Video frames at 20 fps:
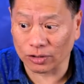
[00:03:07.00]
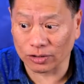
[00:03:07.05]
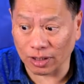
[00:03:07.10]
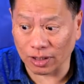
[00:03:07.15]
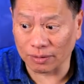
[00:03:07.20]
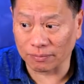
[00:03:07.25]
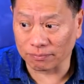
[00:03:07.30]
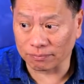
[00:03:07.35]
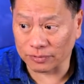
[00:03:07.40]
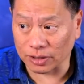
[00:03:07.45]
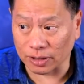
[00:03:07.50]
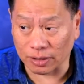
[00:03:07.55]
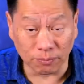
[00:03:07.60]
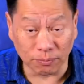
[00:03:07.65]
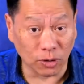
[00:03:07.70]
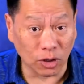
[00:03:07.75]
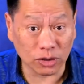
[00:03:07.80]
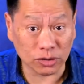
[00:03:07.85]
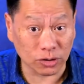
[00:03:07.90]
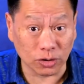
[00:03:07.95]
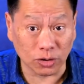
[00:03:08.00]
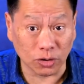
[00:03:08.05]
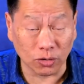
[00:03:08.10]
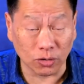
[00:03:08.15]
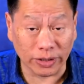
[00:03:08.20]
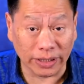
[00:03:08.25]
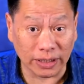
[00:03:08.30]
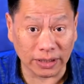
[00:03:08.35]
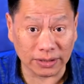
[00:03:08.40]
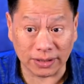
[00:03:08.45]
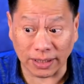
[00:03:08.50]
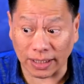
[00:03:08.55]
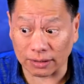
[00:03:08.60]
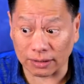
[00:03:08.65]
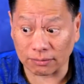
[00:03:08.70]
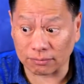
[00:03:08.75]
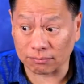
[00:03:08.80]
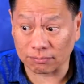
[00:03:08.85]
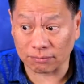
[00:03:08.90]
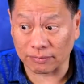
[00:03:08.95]
There are monks or yogis
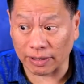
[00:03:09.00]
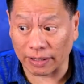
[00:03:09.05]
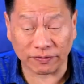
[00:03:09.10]
that